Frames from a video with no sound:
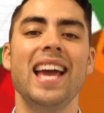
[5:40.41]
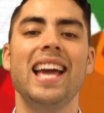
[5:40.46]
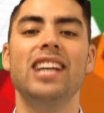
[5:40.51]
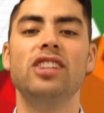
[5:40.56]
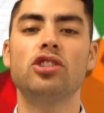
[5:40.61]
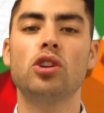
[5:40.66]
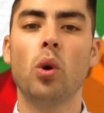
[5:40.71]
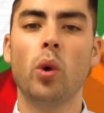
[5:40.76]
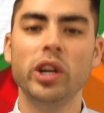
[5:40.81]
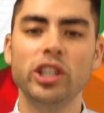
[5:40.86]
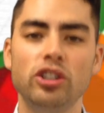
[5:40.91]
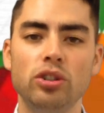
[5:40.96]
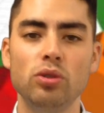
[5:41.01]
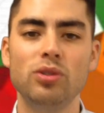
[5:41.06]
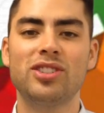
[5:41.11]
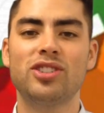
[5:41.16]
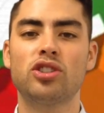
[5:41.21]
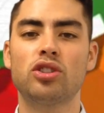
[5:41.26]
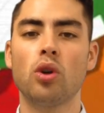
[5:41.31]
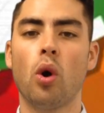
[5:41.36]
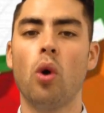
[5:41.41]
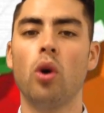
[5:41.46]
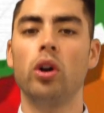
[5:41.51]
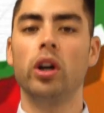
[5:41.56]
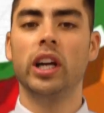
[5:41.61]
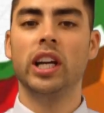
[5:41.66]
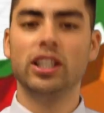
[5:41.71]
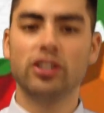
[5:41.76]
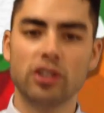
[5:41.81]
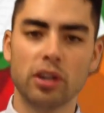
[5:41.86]
is going to
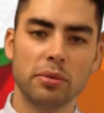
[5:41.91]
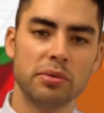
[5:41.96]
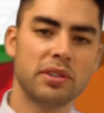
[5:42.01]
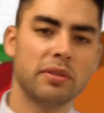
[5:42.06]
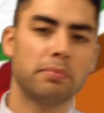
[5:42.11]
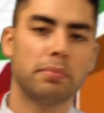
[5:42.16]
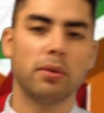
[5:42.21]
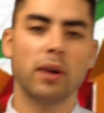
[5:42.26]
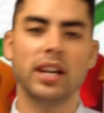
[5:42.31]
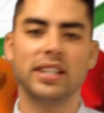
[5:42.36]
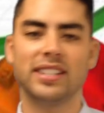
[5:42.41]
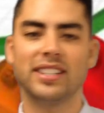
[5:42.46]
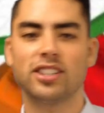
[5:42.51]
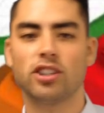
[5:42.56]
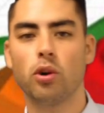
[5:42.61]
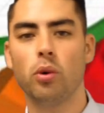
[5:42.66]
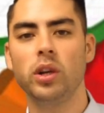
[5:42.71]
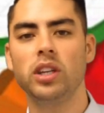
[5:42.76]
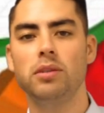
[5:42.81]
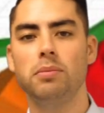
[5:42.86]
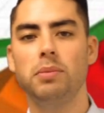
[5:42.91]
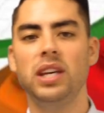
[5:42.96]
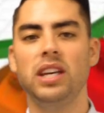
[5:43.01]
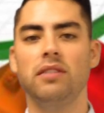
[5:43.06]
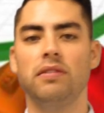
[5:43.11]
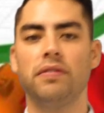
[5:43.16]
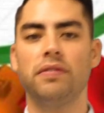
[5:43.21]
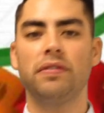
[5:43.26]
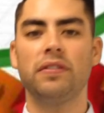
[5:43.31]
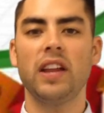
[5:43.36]
soar in terms of price. It's going to be
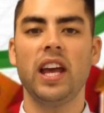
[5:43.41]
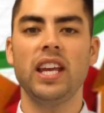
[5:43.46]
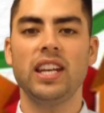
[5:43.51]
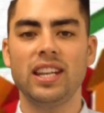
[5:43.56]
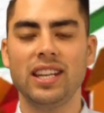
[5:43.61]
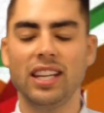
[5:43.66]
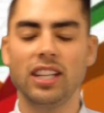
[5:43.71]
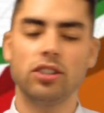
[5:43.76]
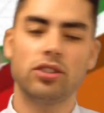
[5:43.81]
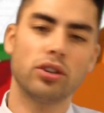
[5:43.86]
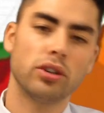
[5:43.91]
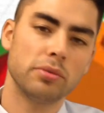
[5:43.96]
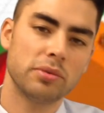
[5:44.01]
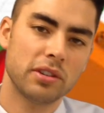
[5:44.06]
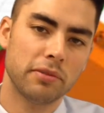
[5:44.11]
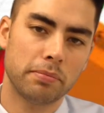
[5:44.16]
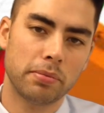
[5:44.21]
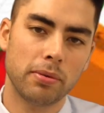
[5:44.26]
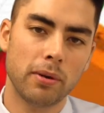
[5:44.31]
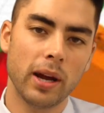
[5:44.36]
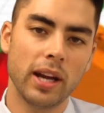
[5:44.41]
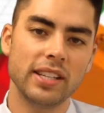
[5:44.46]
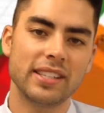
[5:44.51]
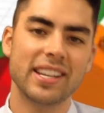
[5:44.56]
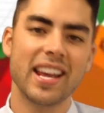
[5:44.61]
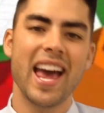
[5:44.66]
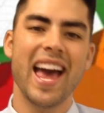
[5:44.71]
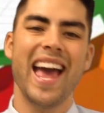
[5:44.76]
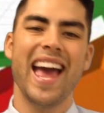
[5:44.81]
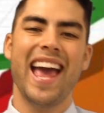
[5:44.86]
inflated in terms of
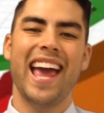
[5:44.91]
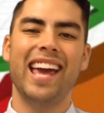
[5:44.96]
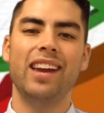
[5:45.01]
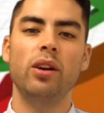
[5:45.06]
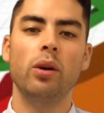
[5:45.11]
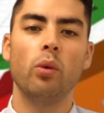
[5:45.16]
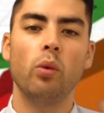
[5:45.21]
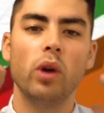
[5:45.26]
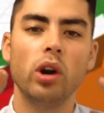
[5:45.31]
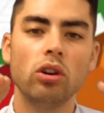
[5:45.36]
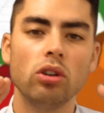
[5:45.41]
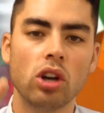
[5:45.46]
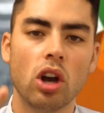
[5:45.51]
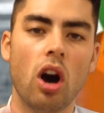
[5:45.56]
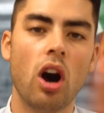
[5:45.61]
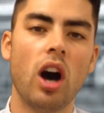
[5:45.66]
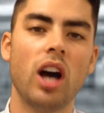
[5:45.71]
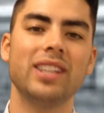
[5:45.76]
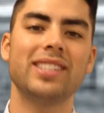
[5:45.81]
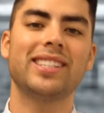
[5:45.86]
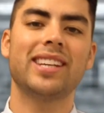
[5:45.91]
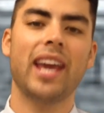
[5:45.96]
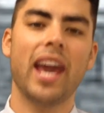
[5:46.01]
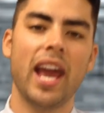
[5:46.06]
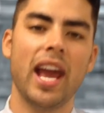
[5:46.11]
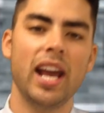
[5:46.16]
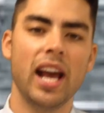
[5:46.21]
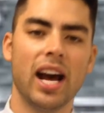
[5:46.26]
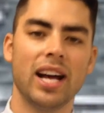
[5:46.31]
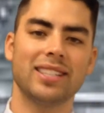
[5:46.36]
price, and it will cause
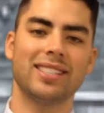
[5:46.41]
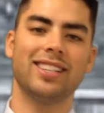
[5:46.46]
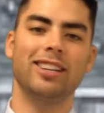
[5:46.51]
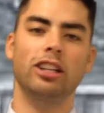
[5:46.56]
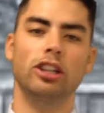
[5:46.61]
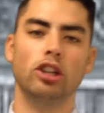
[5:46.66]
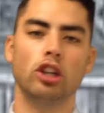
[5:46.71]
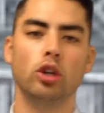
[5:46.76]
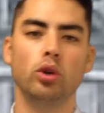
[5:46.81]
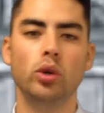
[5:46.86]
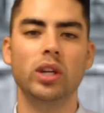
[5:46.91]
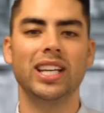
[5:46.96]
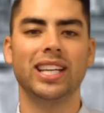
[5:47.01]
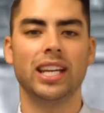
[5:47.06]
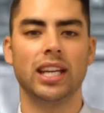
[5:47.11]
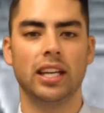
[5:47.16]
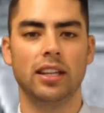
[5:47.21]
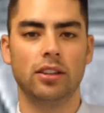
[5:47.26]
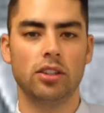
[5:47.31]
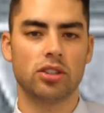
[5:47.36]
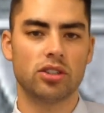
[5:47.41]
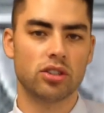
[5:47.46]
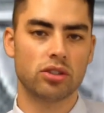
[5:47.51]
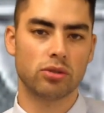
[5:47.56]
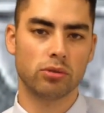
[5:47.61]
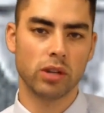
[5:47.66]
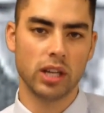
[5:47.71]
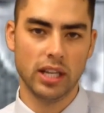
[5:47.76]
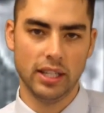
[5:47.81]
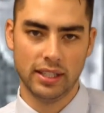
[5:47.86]
chaos and looting in the
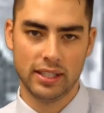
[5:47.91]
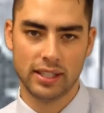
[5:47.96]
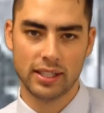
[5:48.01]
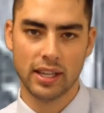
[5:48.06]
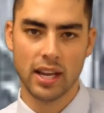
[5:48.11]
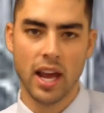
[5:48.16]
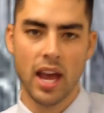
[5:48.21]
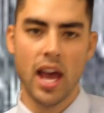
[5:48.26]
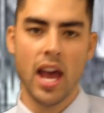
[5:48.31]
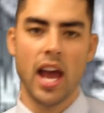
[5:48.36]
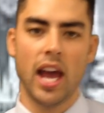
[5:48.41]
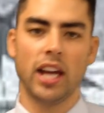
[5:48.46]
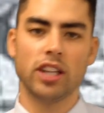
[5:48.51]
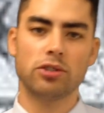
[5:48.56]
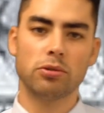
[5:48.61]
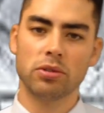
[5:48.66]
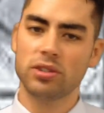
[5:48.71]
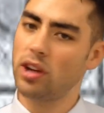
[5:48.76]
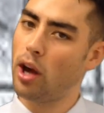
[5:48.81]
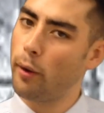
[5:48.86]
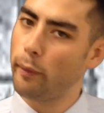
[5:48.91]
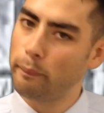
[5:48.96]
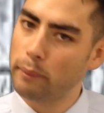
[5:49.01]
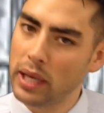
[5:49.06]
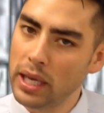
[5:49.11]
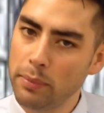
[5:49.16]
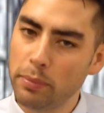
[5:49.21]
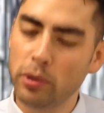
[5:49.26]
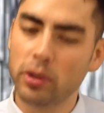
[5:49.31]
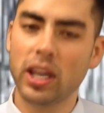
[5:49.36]
streets. As a result,
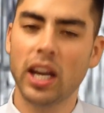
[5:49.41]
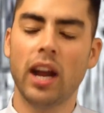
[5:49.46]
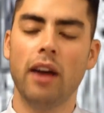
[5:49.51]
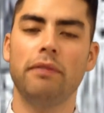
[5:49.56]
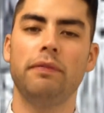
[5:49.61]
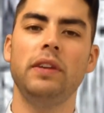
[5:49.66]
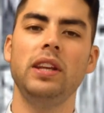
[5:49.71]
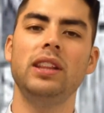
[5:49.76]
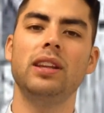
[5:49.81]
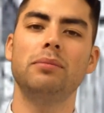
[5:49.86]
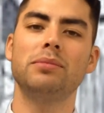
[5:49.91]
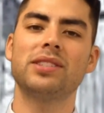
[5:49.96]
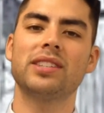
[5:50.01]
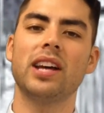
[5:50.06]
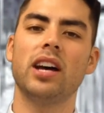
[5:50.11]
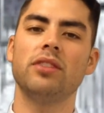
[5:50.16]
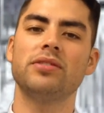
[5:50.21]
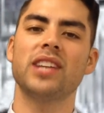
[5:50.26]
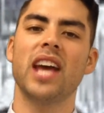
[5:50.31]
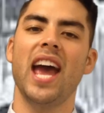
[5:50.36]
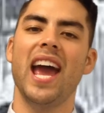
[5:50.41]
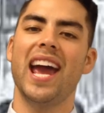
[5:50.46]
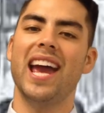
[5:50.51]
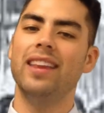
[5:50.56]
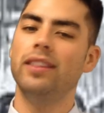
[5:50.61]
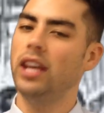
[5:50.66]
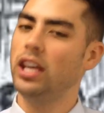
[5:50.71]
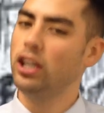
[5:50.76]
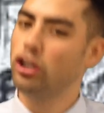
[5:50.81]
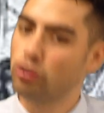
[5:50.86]
people cannot feed themselves,
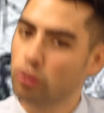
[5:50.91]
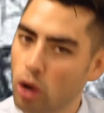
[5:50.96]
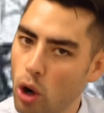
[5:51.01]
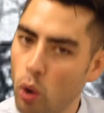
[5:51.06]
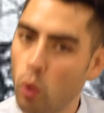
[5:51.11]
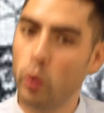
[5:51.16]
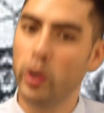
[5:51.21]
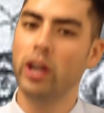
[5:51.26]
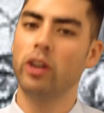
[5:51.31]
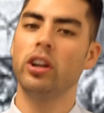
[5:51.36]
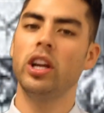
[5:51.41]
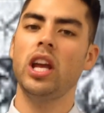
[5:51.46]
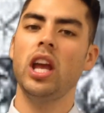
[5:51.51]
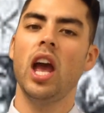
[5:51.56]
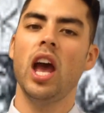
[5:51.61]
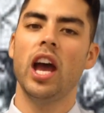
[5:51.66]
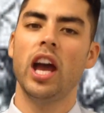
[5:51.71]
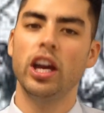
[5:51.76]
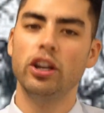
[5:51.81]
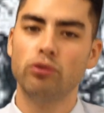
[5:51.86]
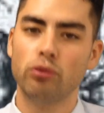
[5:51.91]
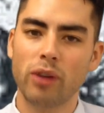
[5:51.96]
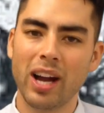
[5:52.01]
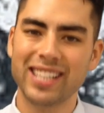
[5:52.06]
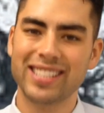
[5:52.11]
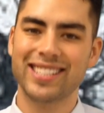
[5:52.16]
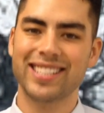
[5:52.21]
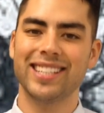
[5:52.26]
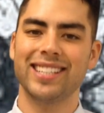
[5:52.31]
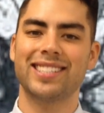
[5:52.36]
and they grow weary and
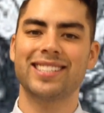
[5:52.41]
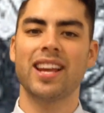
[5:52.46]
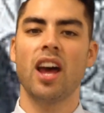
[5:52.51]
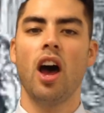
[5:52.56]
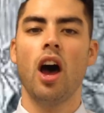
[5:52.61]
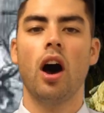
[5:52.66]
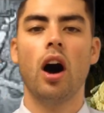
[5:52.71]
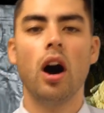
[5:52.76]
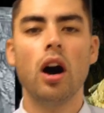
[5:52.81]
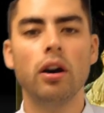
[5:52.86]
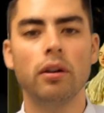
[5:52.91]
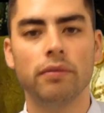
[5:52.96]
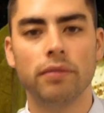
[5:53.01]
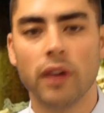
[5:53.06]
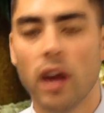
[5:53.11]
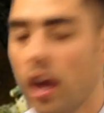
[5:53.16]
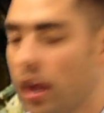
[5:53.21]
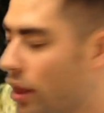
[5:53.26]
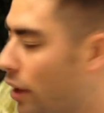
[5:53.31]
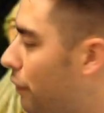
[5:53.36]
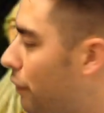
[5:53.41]
restless of the